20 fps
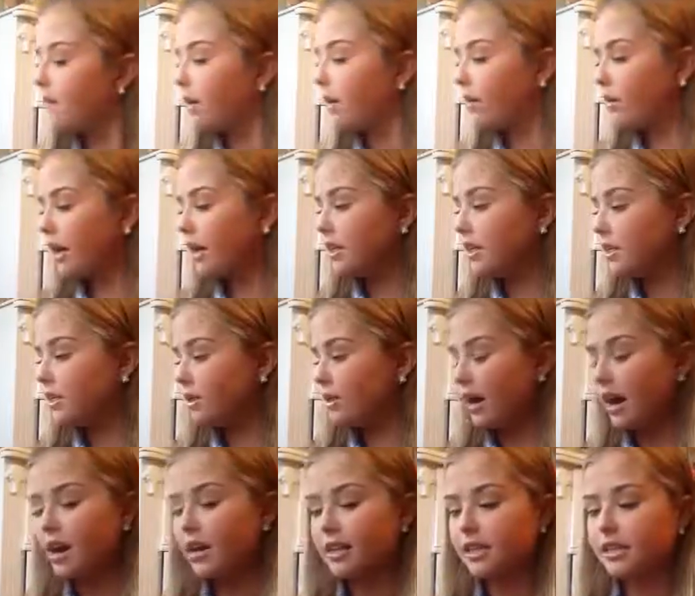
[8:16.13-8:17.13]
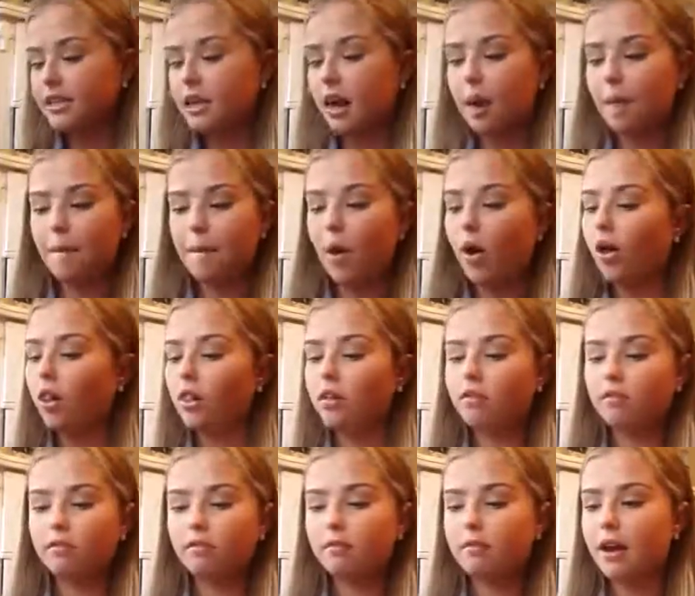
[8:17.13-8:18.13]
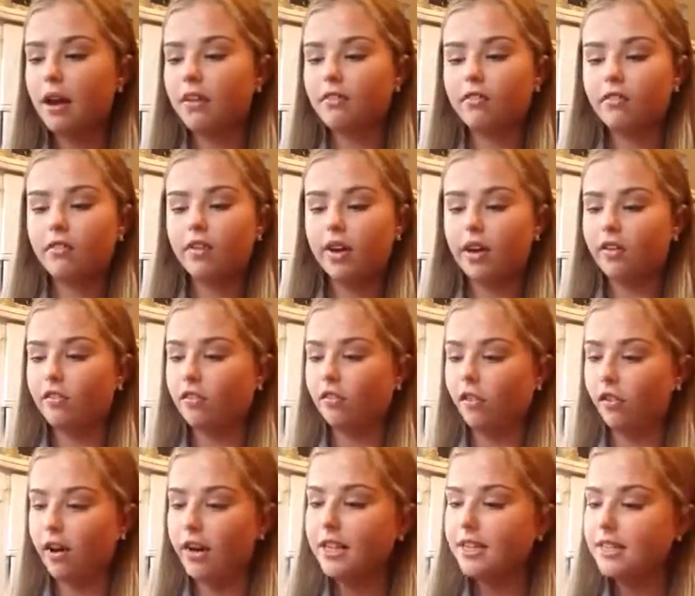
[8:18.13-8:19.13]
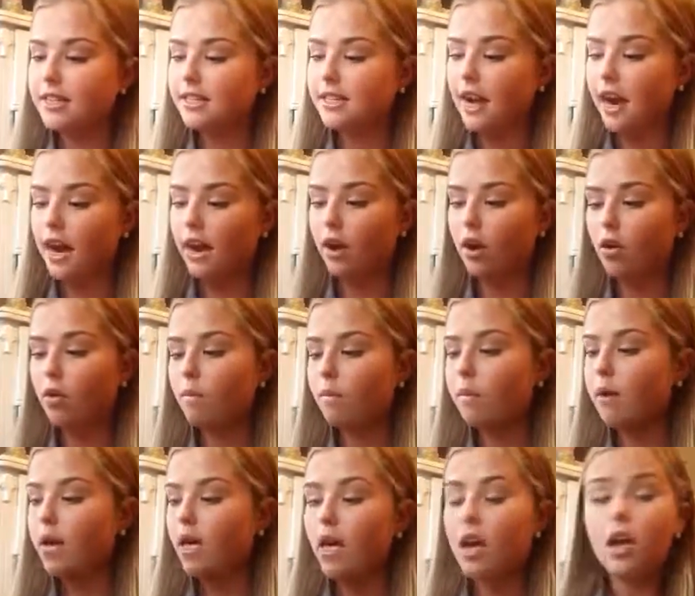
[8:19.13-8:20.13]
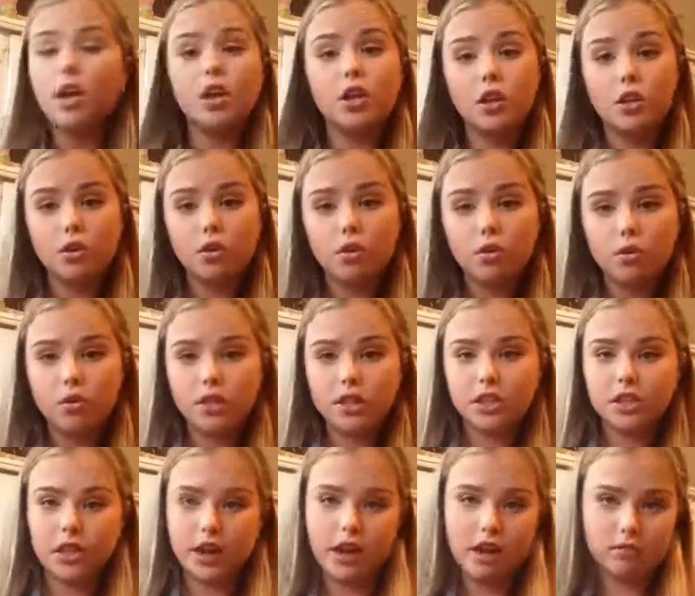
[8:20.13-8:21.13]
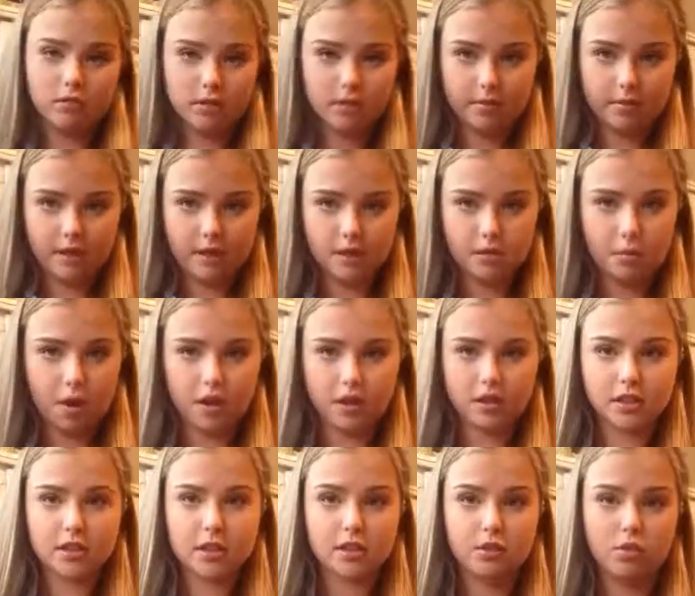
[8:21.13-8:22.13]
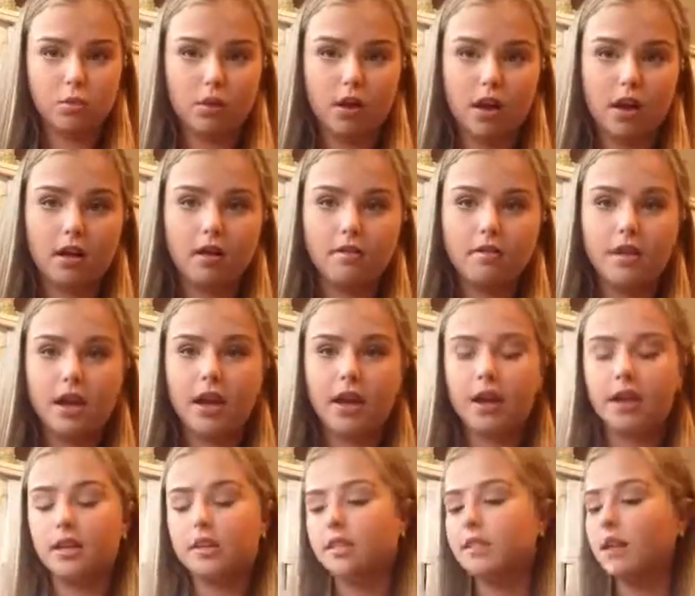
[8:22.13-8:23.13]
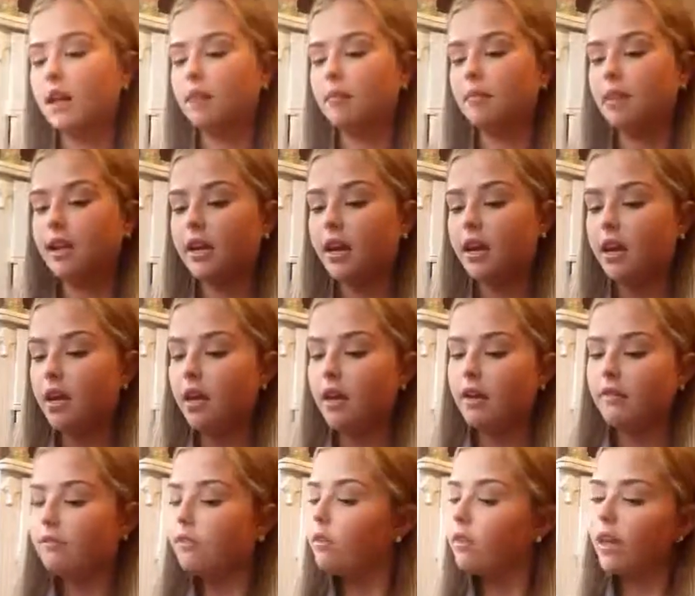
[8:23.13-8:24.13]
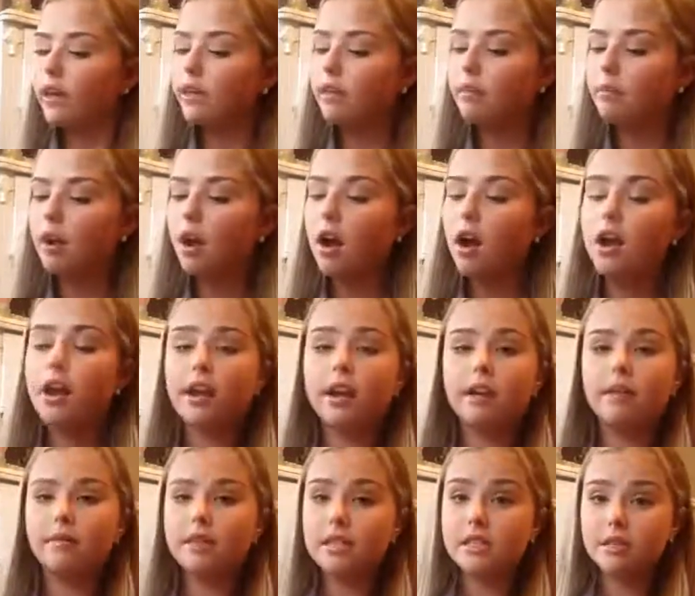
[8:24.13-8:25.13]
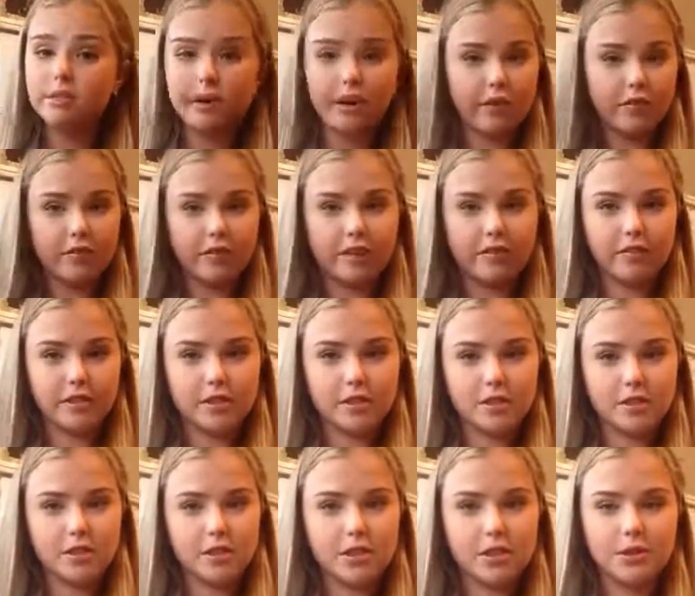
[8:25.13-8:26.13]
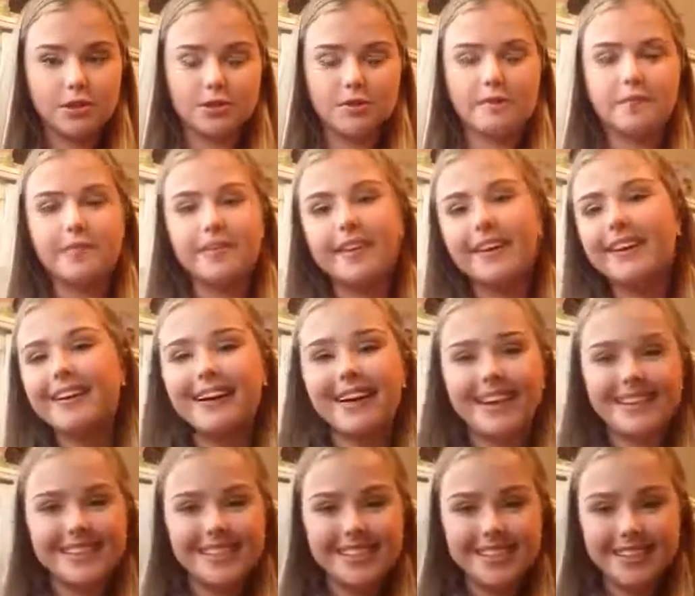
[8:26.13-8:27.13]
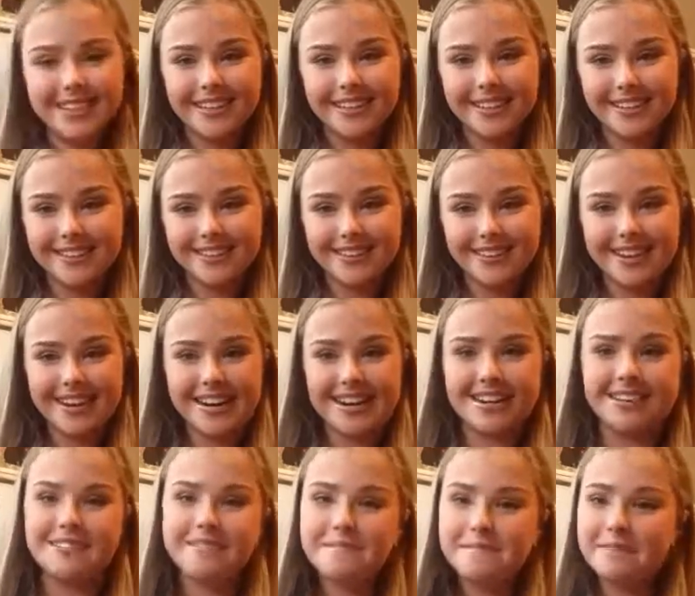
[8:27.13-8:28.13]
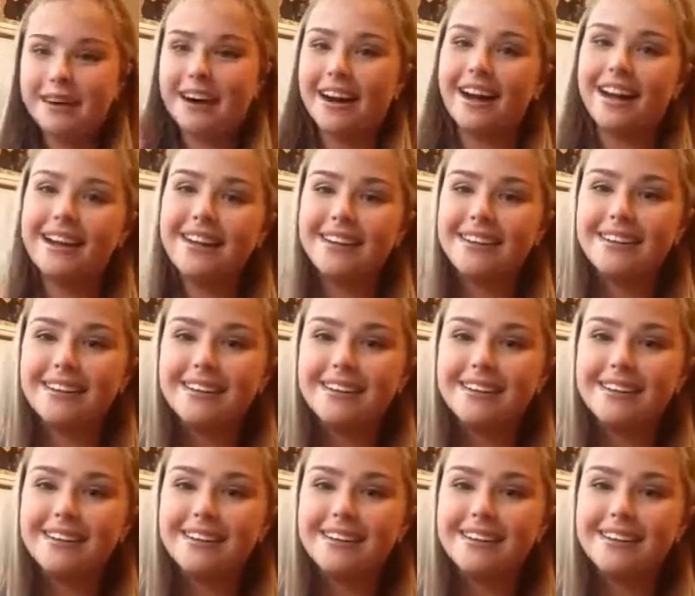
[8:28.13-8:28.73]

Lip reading: Okay, so that is all of my favorites. I hope you check out some of these products as well and tell me if you like them or not, and give me some of your favorites too. Alright, I'll see you in the next video. Bye.